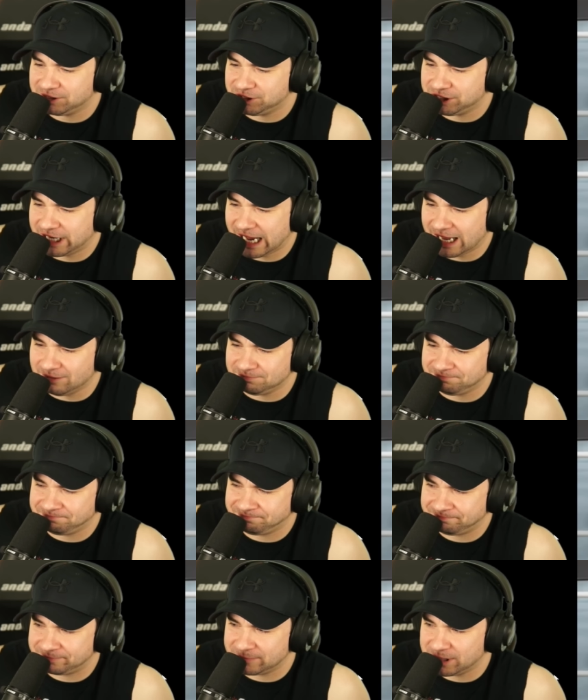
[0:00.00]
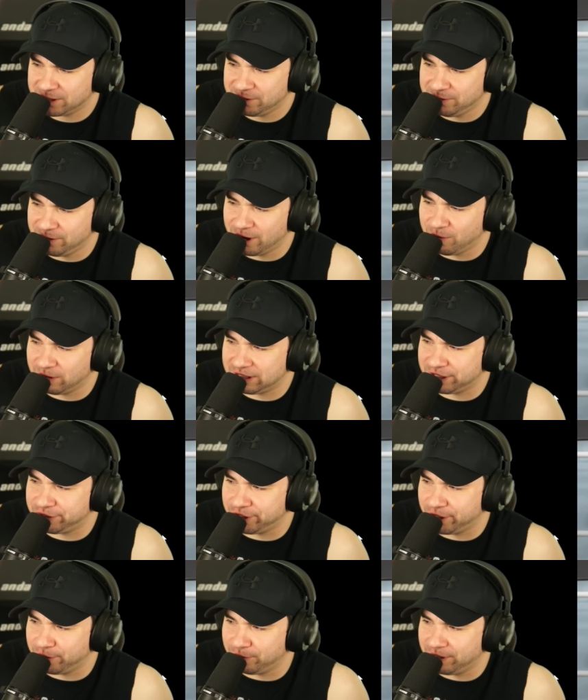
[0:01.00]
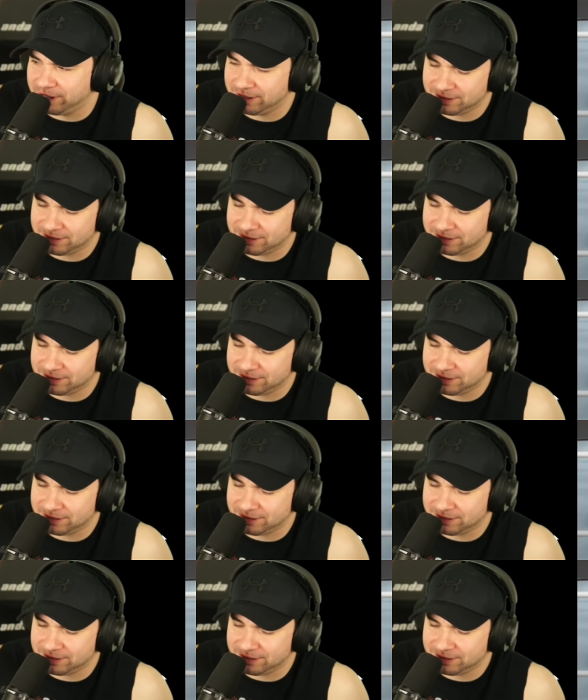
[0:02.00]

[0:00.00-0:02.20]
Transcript: Chat, you know what to do. Watch